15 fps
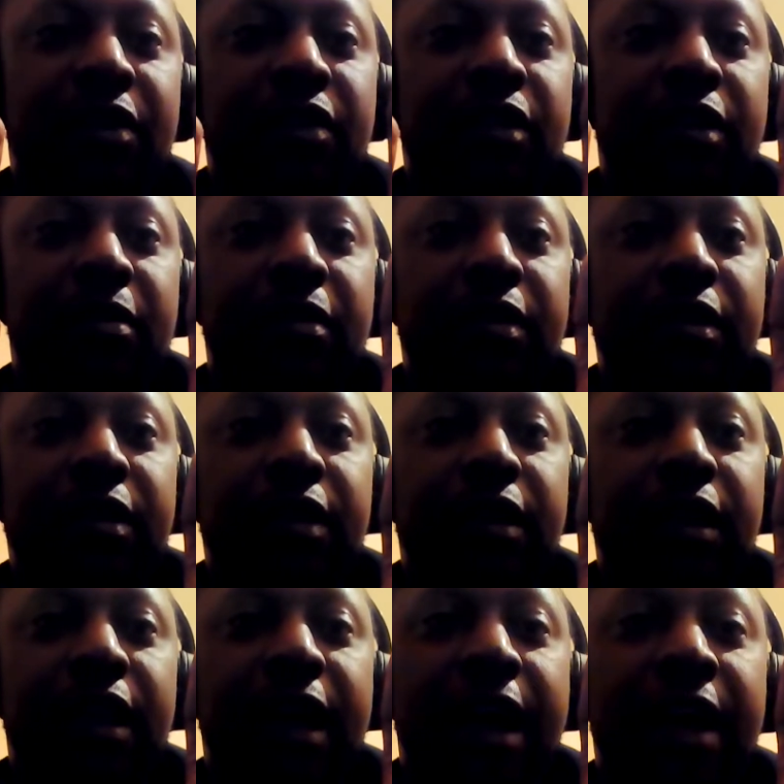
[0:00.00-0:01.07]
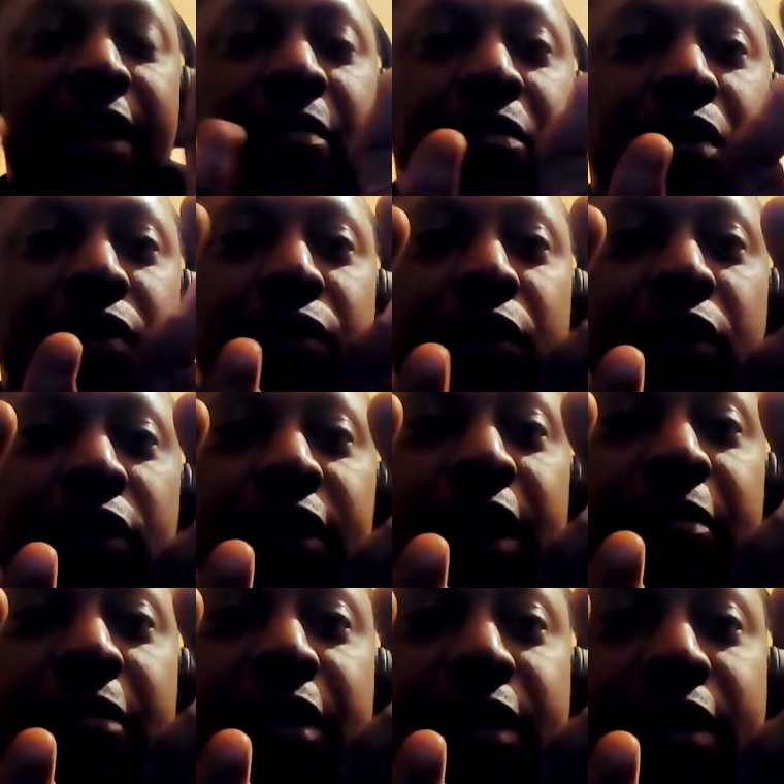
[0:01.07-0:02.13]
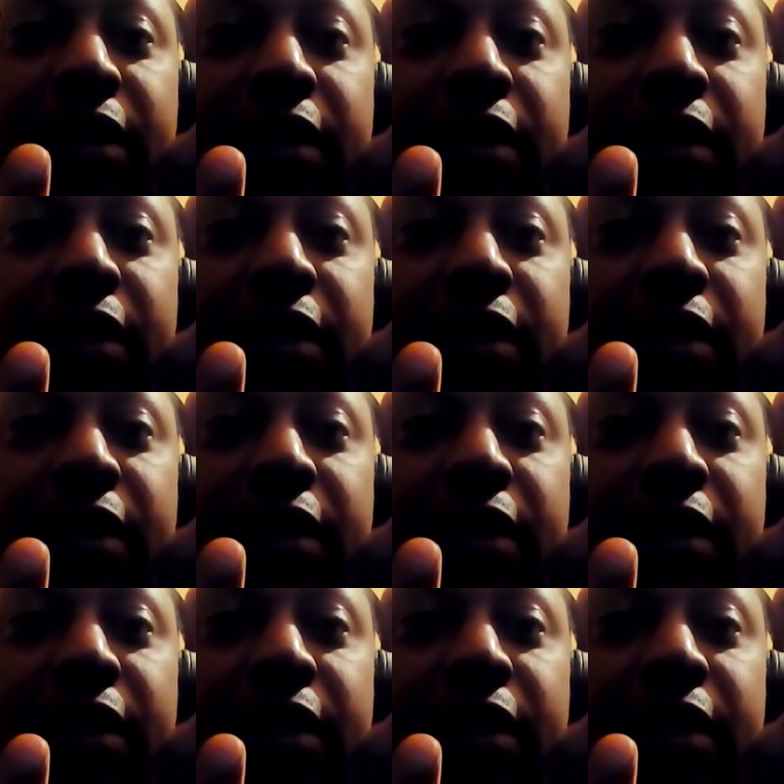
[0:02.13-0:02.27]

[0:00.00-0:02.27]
stopped, and they both looked at me.